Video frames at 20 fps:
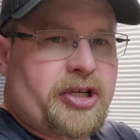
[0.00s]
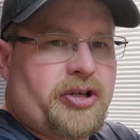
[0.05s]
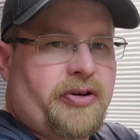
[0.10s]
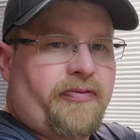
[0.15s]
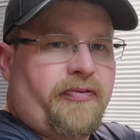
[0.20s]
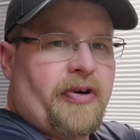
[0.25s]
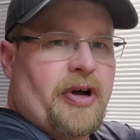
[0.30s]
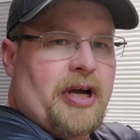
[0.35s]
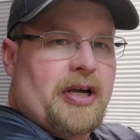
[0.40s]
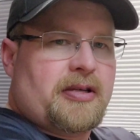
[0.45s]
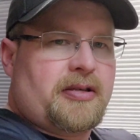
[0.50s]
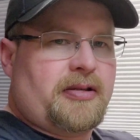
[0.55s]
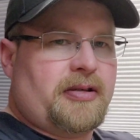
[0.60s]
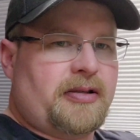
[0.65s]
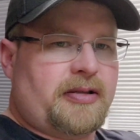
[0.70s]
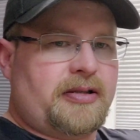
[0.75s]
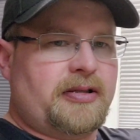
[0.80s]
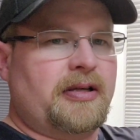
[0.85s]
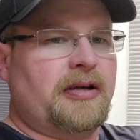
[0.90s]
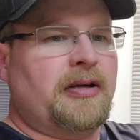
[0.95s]
kitchen
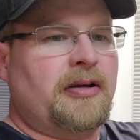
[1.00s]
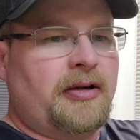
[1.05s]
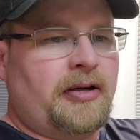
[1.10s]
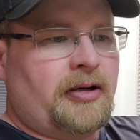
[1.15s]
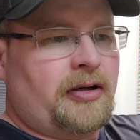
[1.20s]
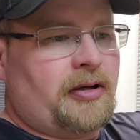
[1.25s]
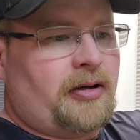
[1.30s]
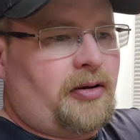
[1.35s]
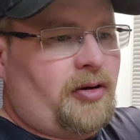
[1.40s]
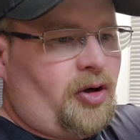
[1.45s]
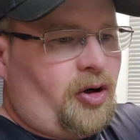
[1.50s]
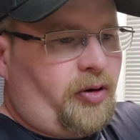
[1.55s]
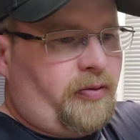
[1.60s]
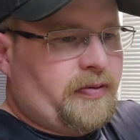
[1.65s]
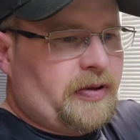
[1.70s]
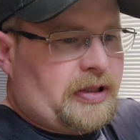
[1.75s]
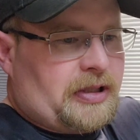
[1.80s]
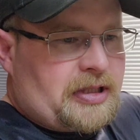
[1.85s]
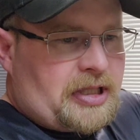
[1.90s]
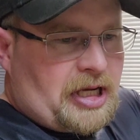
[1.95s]
faucets
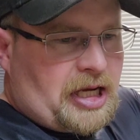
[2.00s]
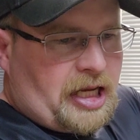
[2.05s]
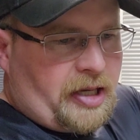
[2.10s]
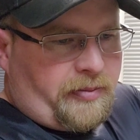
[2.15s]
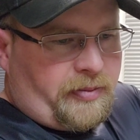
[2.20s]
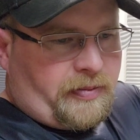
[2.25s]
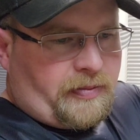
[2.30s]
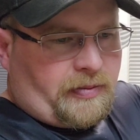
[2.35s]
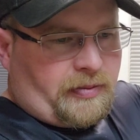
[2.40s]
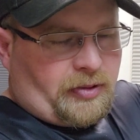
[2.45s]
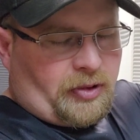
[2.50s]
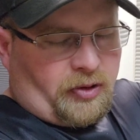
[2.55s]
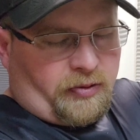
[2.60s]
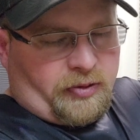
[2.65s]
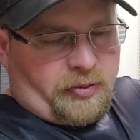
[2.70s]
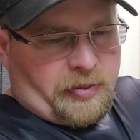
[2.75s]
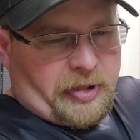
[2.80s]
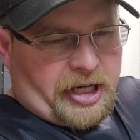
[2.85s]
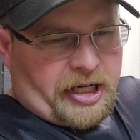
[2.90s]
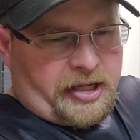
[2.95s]

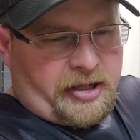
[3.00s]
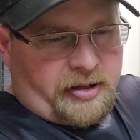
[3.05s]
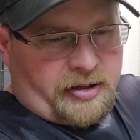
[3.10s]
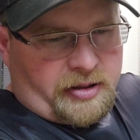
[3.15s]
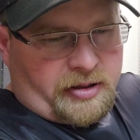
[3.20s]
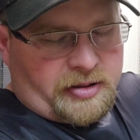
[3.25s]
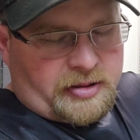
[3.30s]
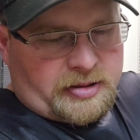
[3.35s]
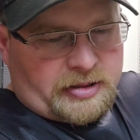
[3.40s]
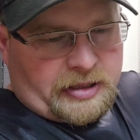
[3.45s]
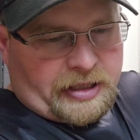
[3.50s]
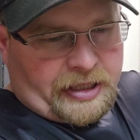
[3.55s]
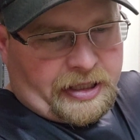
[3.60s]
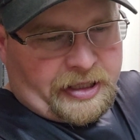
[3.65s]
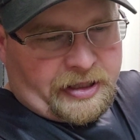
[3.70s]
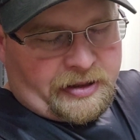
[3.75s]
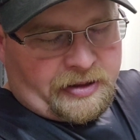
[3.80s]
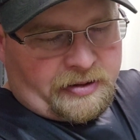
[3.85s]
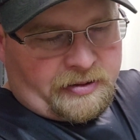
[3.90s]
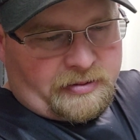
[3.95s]
over my years,
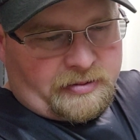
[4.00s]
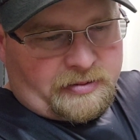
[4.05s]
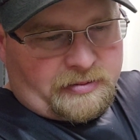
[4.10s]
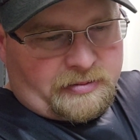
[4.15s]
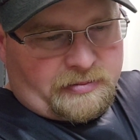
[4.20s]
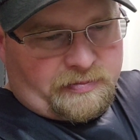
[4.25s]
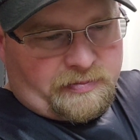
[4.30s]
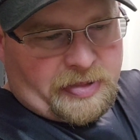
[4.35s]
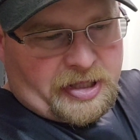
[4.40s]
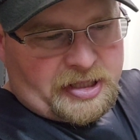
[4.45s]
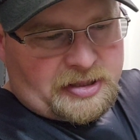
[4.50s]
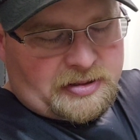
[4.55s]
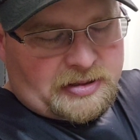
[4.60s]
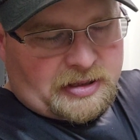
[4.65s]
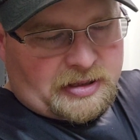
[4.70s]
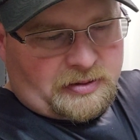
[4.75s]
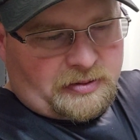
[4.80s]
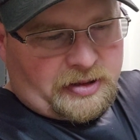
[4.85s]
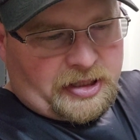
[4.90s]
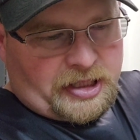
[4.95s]
and
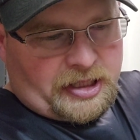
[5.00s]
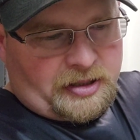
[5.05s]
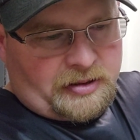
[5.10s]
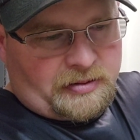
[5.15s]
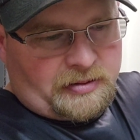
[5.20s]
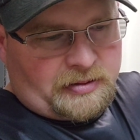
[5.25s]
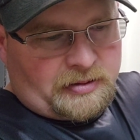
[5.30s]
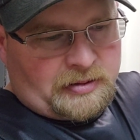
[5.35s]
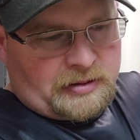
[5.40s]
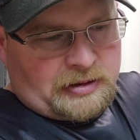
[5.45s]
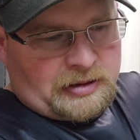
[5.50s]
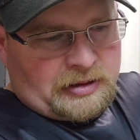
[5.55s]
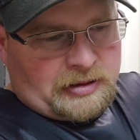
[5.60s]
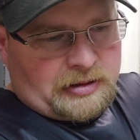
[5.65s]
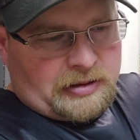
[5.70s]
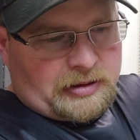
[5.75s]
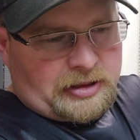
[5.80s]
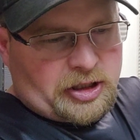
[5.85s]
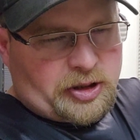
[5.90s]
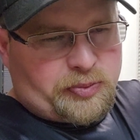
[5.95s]
basically
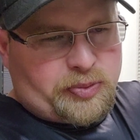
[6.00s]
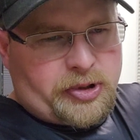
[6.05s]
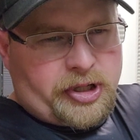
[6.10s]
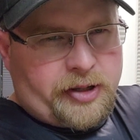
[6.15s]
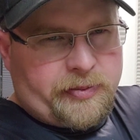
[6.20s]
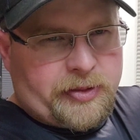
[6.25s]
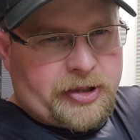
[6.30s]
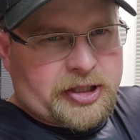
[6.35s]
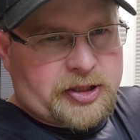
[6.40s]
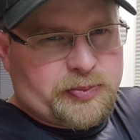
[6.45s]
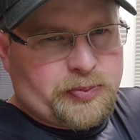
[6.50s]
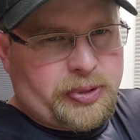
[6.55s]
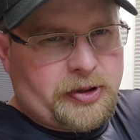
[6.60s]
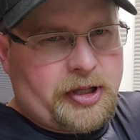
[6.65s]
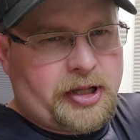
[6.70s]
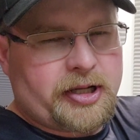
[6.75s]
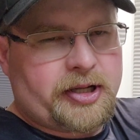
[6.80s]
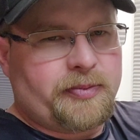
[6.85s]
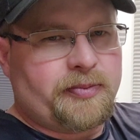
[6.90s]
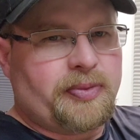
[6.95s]
they're pretty much
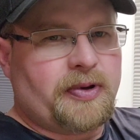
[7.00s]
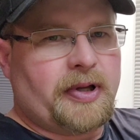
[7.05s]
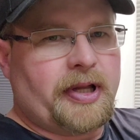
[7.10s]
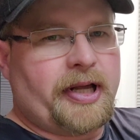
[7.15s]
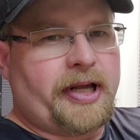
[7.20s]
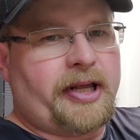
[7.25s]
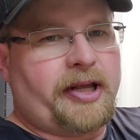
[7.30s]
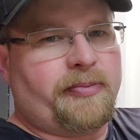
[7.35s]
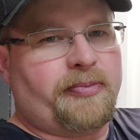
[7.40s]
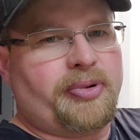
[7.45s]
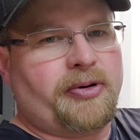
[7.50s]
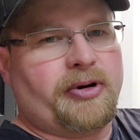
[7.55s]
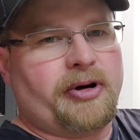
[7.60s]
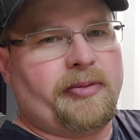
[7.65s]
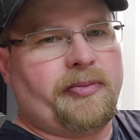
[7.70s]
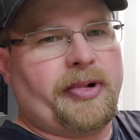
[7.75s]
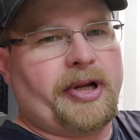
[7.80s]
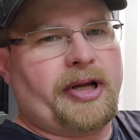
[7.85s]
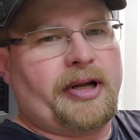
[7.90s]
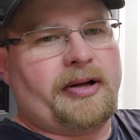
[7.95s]
plug and play. You
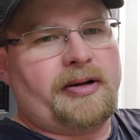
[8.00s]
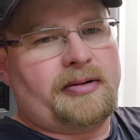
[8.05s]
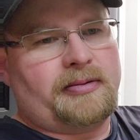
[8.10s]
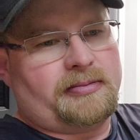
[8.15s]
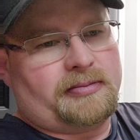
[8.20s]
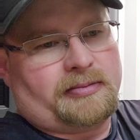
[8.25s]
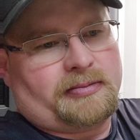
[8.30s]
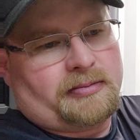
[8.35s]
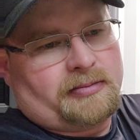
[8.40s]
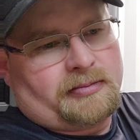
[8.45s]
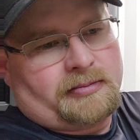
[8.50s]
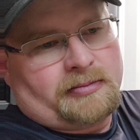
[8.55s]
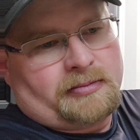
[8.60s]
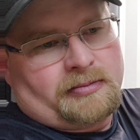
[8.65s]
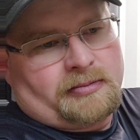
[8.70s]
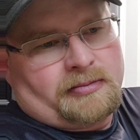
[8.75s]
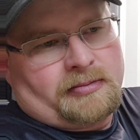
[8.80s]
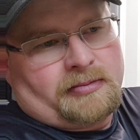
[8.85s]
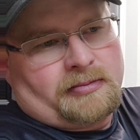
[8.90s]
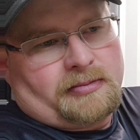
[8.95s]
put them in,
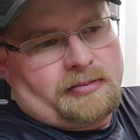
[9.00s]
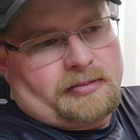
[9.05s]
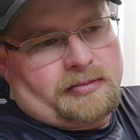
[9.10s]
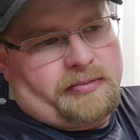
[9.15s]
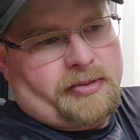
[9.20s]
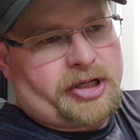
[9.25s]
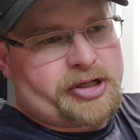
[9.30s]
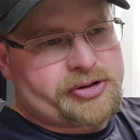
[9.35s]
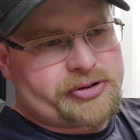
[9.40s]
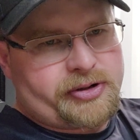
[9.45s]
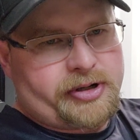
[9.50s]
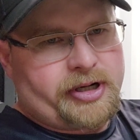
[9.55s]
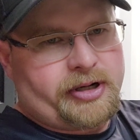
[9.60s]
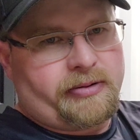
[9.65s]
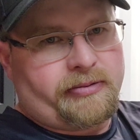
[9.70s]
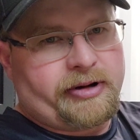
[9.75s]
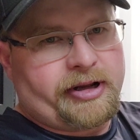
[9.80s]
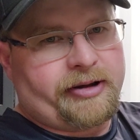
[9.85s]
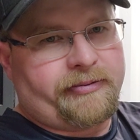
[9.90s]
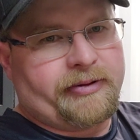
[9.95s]
make sure
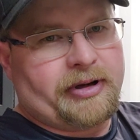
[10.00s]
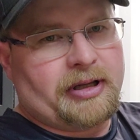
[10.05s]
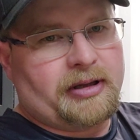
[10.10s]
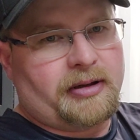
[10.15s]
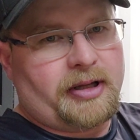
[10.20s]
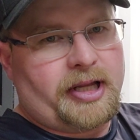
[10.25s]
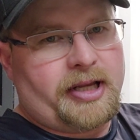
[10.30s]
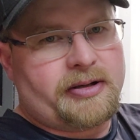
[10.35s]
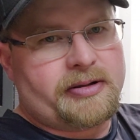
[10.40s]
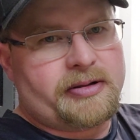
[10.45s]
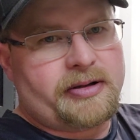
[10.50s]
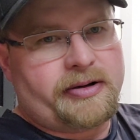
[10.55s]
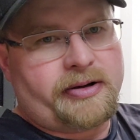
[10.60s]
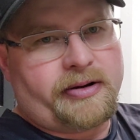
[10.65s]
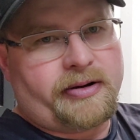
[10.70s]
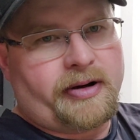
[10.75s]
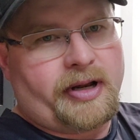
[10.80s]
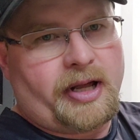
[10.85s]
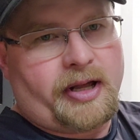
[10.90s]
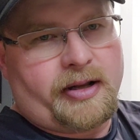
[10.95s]
you don't have any leaks, and
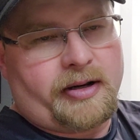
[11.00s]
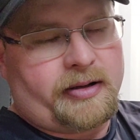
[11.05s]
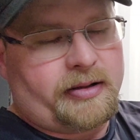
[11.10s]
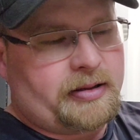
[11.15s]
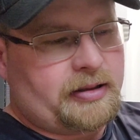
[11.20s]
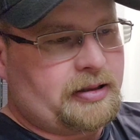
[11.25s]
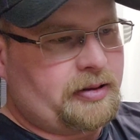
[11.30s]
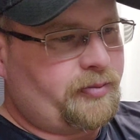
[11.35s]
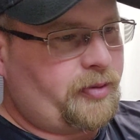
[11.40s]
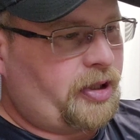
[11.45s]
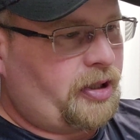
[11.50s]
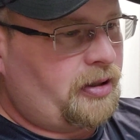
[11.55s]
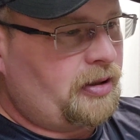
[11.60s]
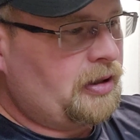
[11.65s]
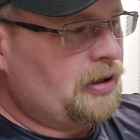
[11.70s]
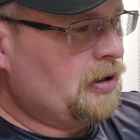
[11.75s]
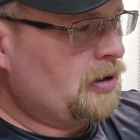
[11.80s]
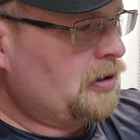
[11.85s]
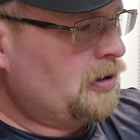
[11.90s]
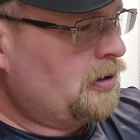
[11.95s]
you're done. I
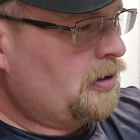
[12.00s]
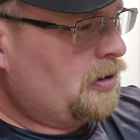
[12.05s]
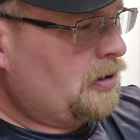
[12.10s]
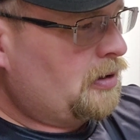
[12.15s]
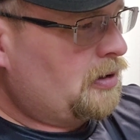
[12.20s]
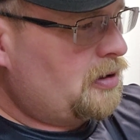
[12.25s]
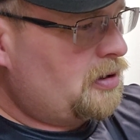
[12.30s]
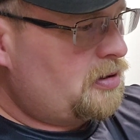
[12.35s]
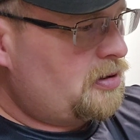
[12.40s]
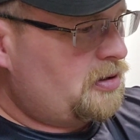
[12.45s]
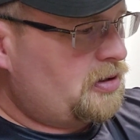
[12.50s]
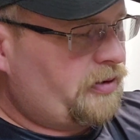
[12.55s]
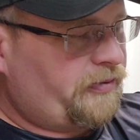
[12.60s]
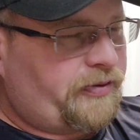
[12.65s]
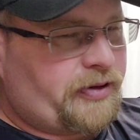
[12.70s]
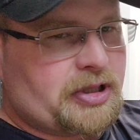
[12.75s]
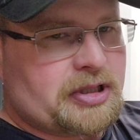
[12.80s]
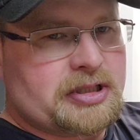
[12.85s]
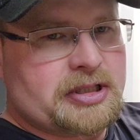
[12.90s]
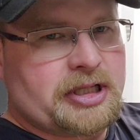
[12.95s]
mean, this is
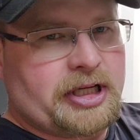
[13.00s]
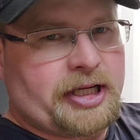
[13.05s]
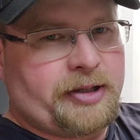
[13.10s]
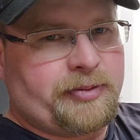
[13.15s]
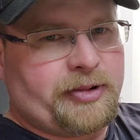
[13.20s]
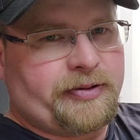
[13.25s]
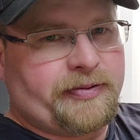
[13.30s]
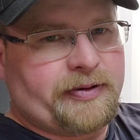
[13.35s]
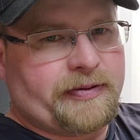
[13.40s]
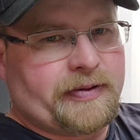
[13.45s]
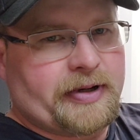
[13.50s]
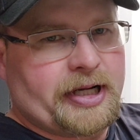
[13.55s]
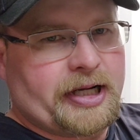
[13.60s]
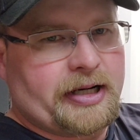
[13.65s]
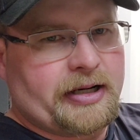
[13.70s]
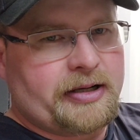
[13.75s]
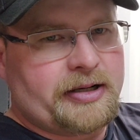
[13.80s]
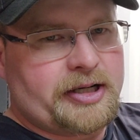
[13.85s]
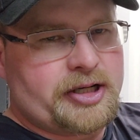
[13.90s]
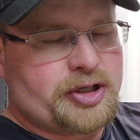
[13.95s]
the first time I've ever
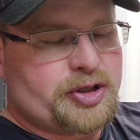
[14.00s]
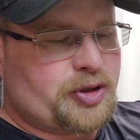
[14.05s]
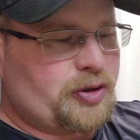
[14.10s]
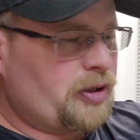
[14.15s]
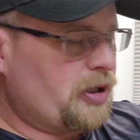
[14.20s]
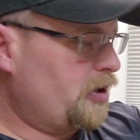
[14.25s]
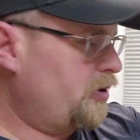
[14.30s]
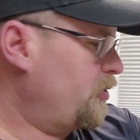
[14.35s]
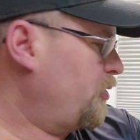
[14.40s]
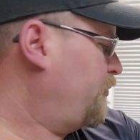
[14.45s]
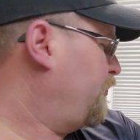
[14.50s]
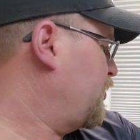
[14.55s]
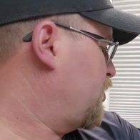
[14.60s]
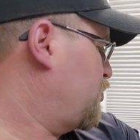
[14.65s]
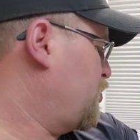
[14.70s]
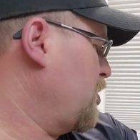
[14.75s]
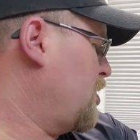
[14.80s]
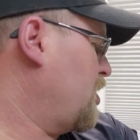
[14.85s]
had an issue. I don't know if